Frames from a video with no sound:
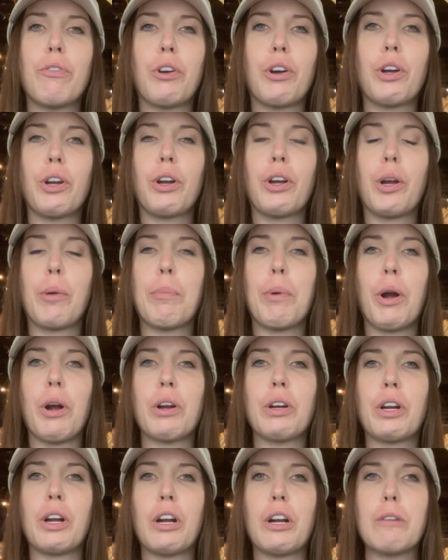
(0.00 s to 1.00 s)
for your
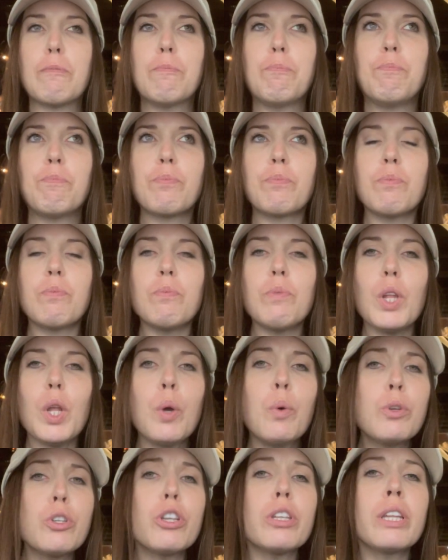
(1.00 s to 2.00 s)
partner,
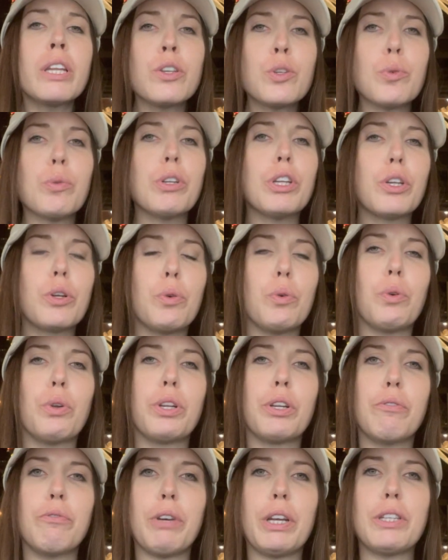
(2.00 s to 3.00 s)
which I think is really cool
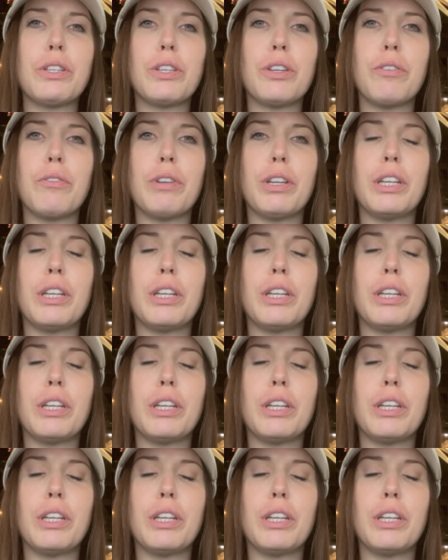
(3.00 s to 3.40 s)
and inventive.